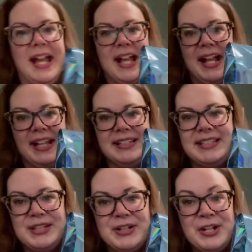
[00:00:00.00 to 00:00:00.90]
And
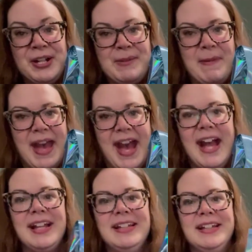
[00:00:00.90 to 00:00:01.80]
the goodie
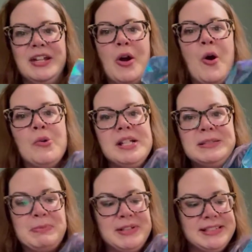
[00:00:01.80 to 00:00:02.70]
bag. He
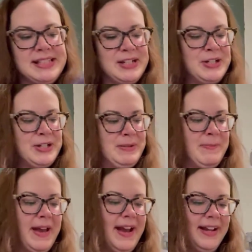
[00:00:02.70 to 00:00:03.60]
always puts in a goodie
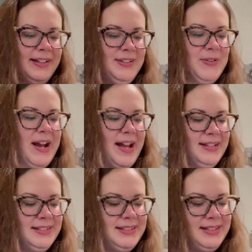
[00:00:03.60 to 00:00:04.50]
bag, you
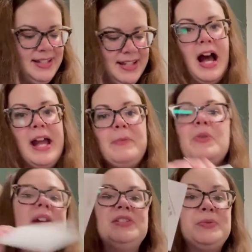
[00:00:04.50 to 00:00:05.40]
guys. I'm
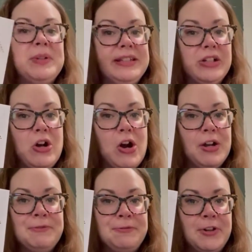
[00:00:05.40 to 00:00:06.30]
going to read the
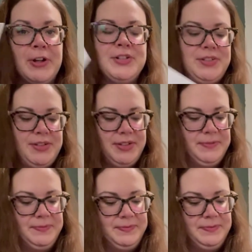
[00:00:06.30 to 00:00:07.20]
card first.
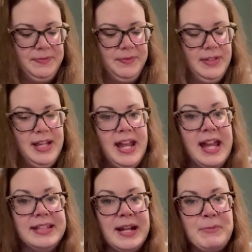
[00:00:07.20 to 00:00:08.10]

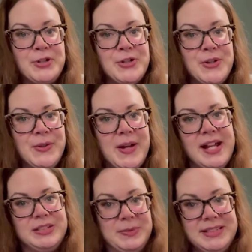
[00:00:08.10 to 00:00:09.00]
And then I'm going to show you
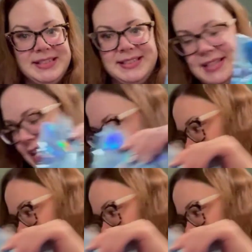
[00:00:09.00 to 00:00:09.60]
guys what's inside the